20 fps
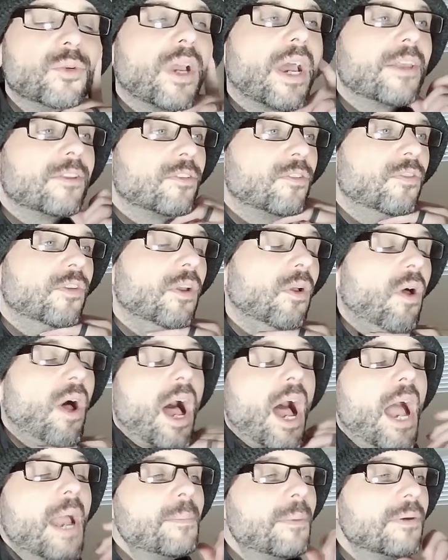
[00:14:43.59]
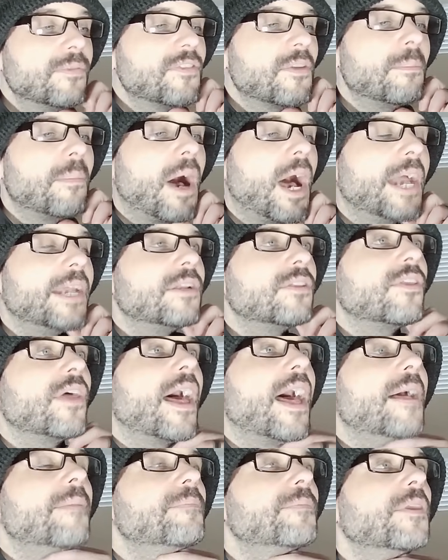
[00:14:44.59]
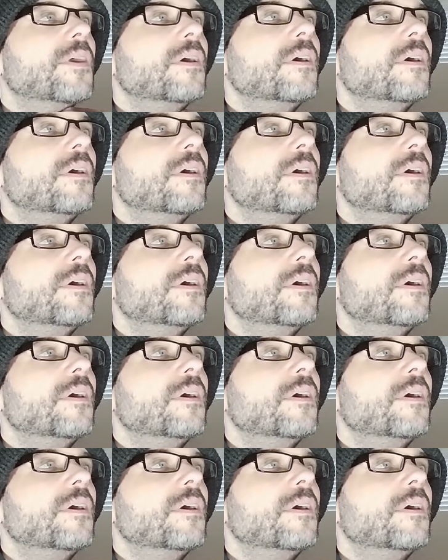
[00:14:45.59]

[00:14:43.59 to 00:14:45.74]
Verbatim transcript: guys feel. I'm of the mind that